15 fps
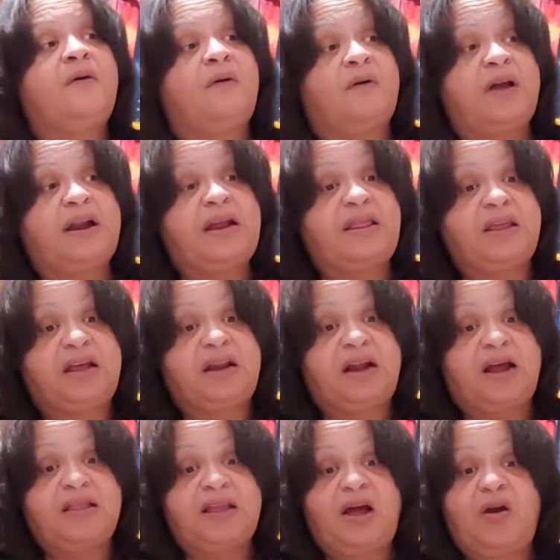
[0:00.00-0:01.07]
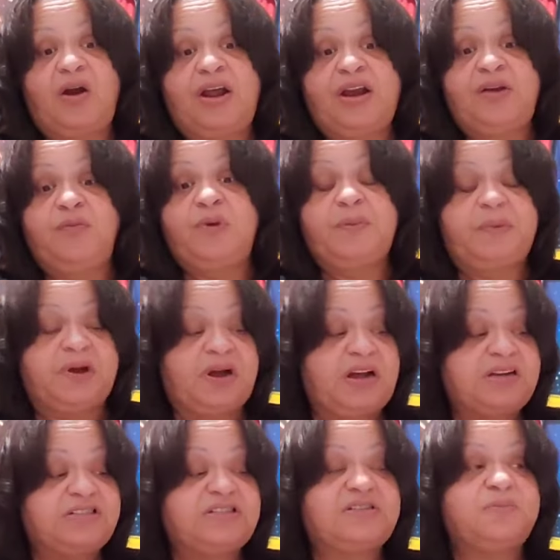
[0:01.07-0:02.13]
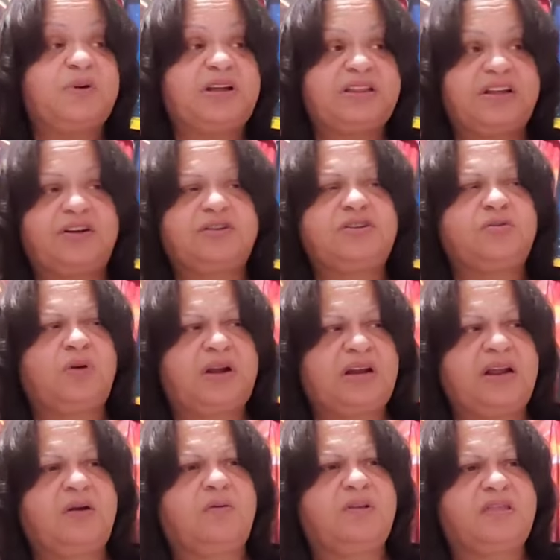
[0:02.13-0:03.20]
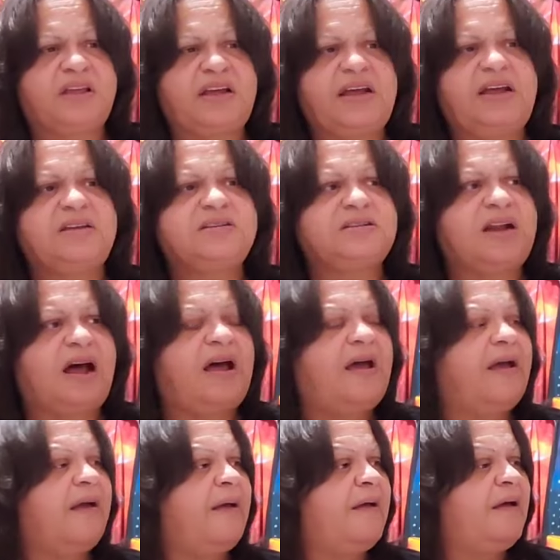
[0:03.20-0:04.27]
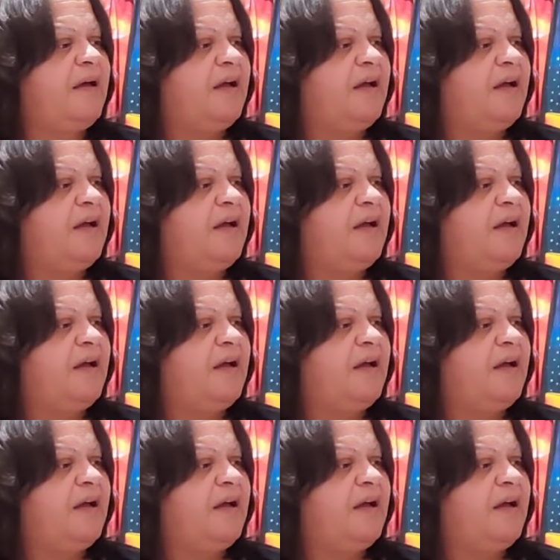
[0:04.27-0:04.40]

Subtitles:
or anything like that, or any repercussions, but they're doing little things like